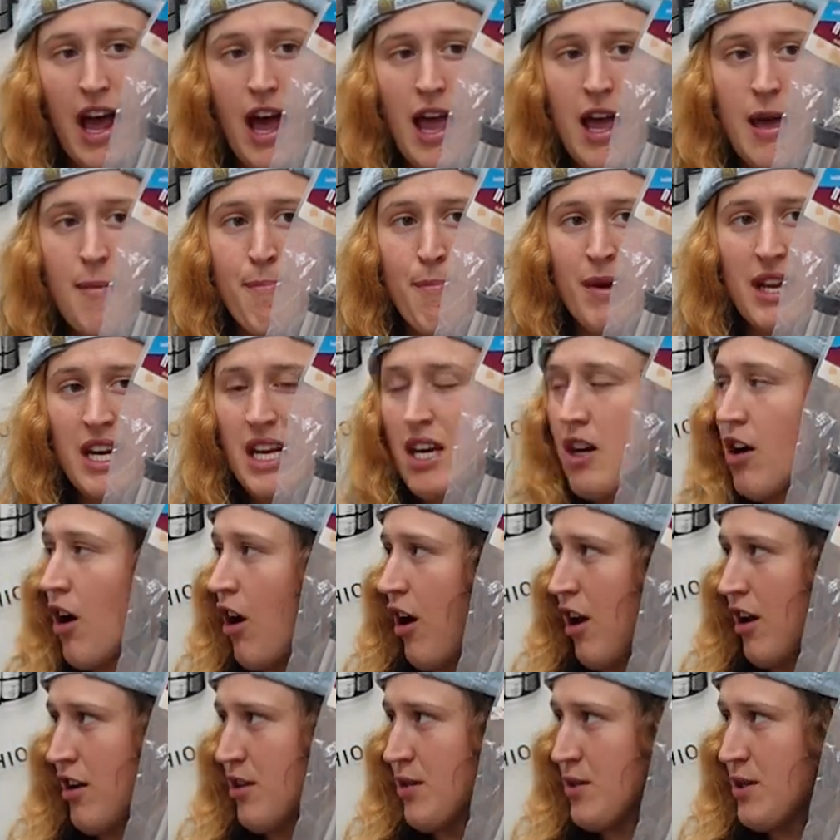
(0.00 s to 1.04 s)
a mini
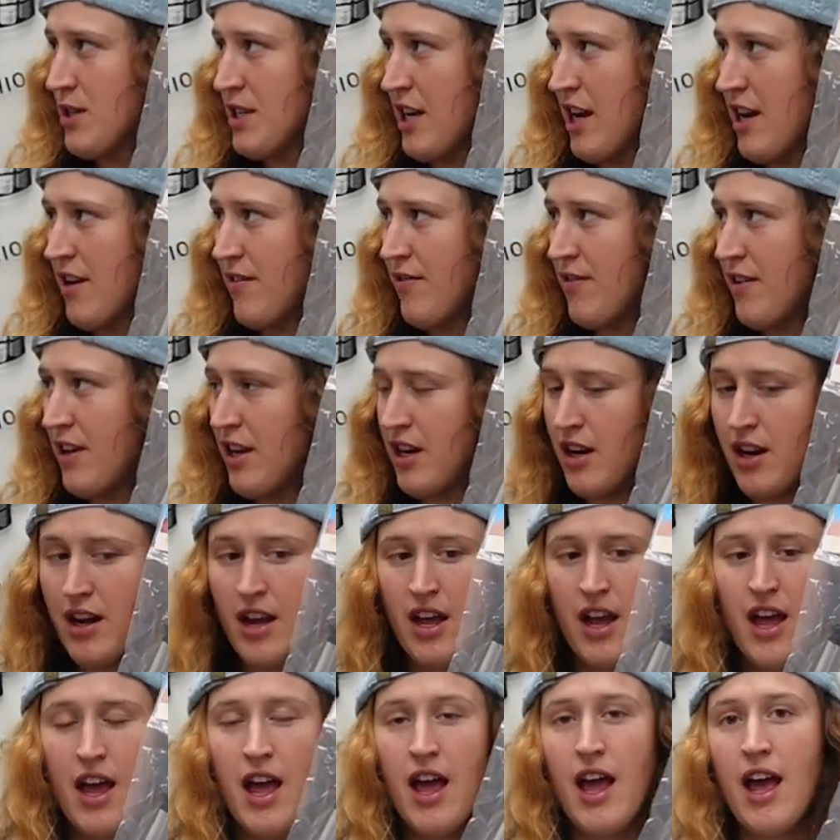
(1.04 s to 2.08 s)
auto siphon.
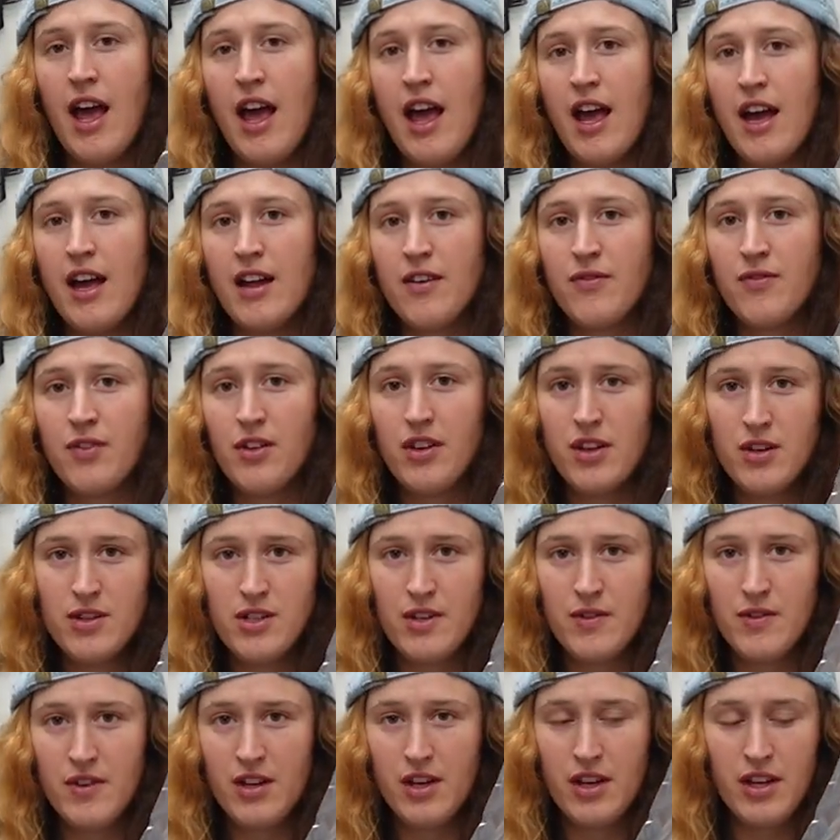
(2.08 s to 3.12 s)
And for those
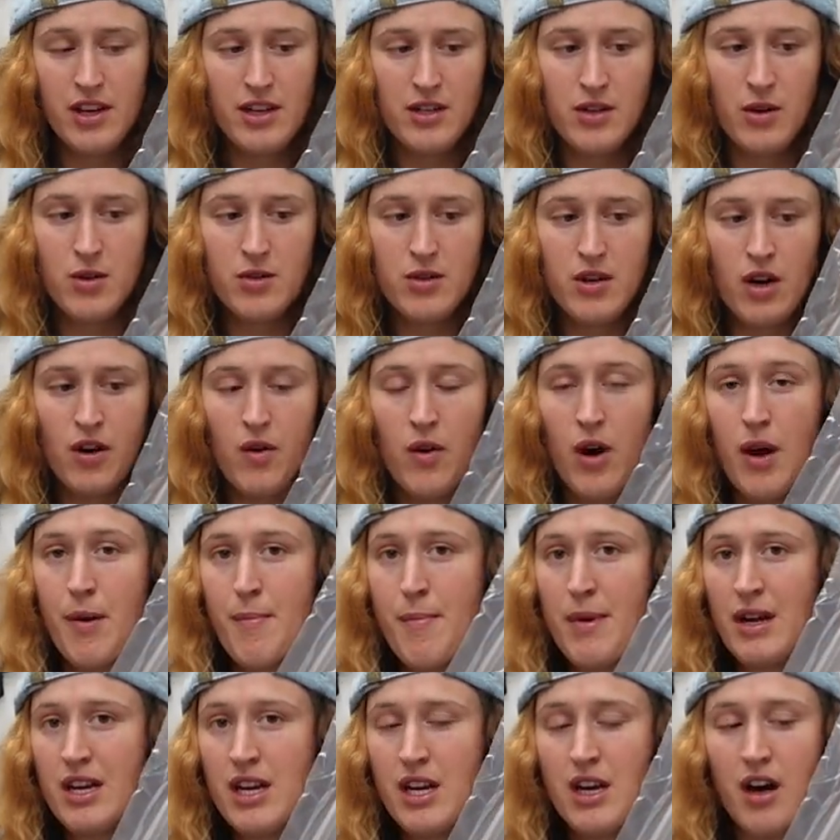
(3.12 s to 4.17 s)
of you that don't know, a
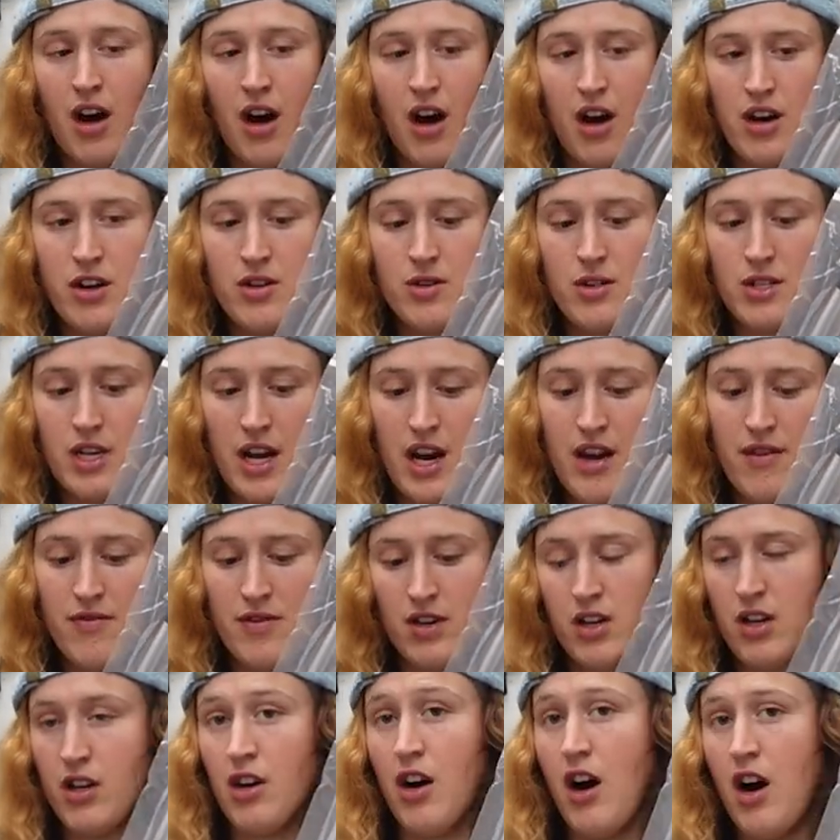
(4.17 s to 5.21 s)
mini auto
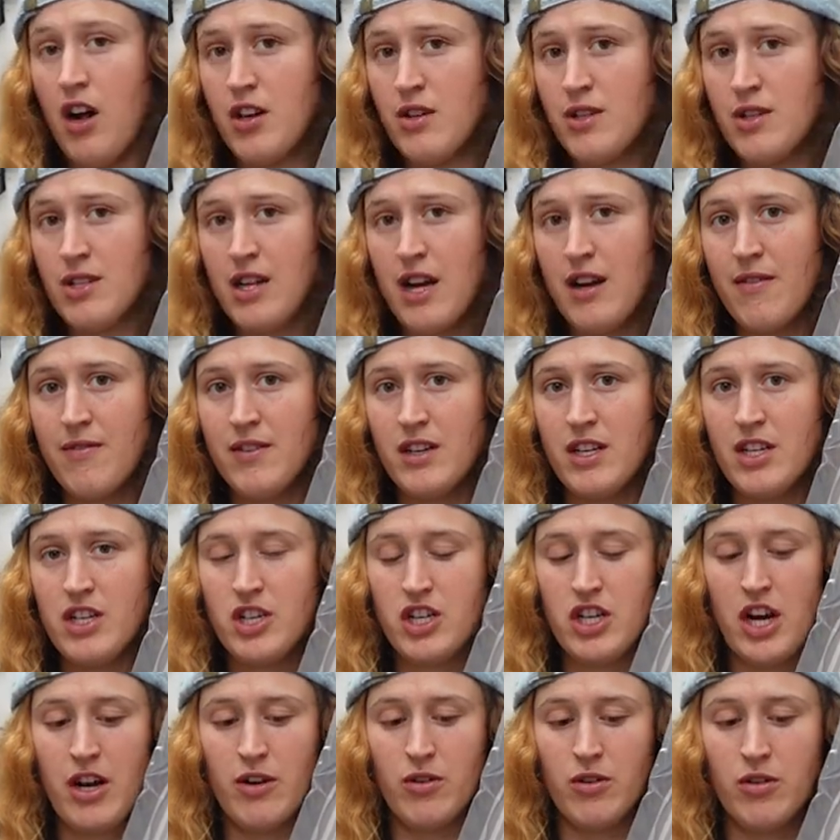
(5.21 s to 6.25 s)
siphon, or auto siphon in
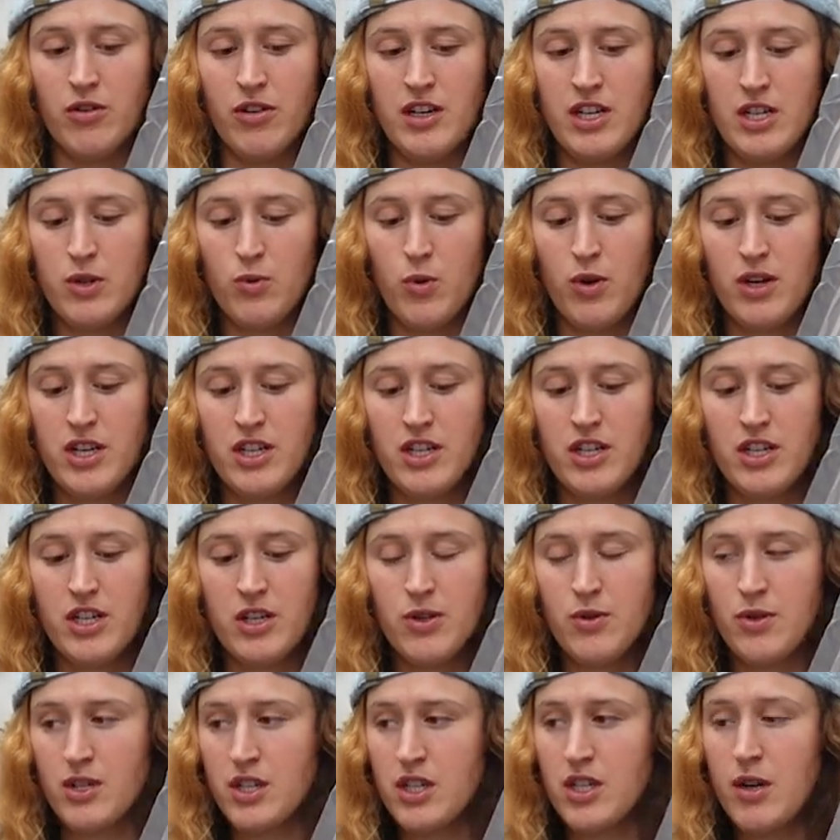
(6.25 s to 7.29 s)
general, is what is
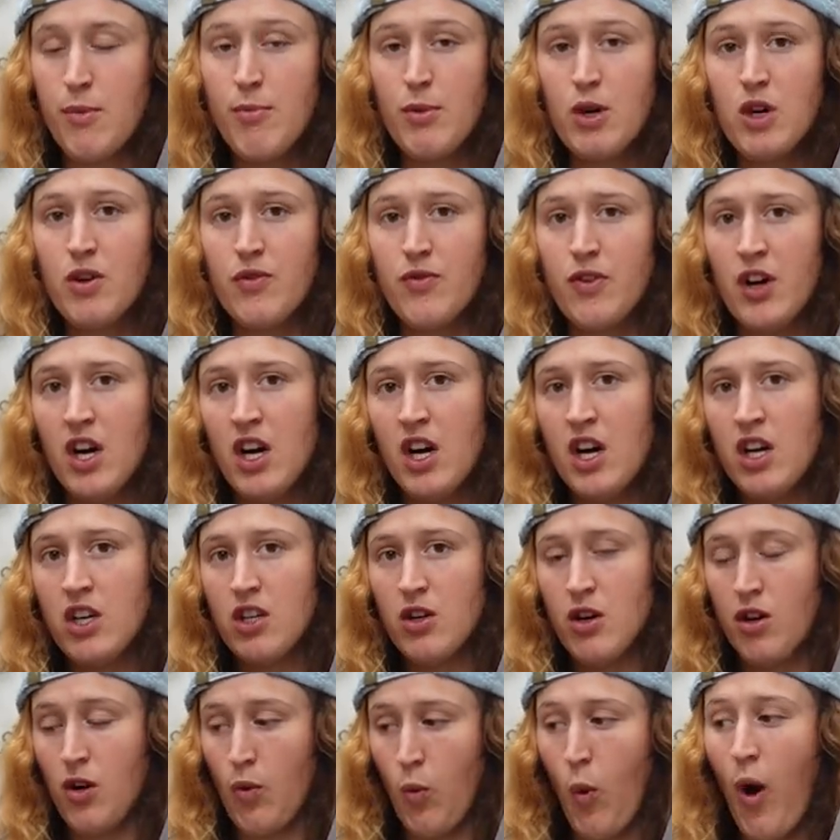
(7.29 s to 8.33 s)
used to move
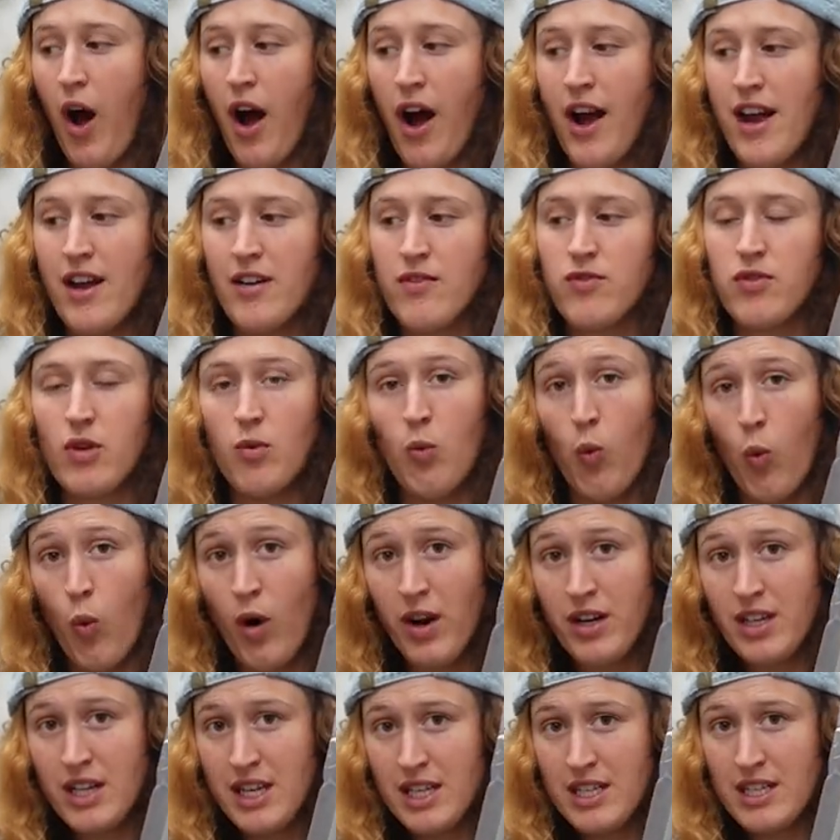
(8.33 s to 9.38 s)
your wine from
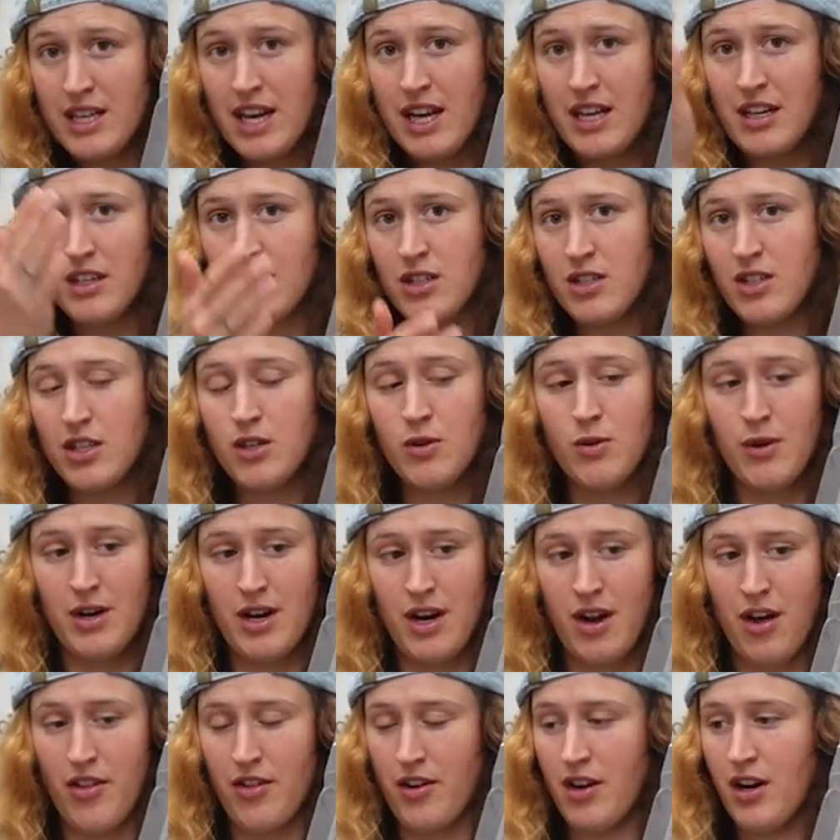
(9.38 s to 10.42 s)
one container to
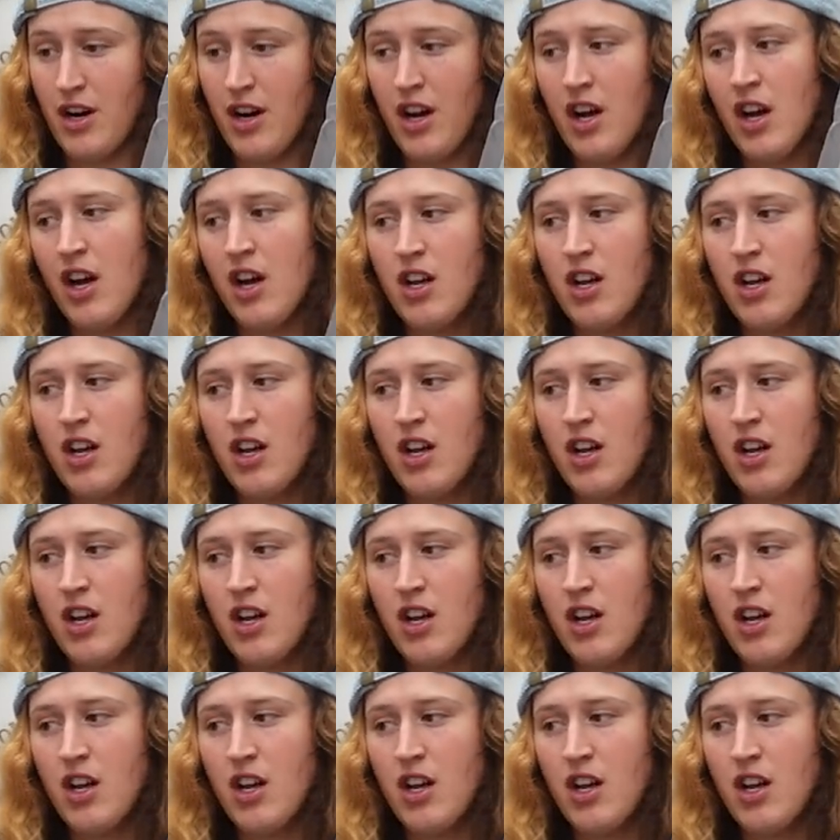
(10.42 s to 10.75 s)
another.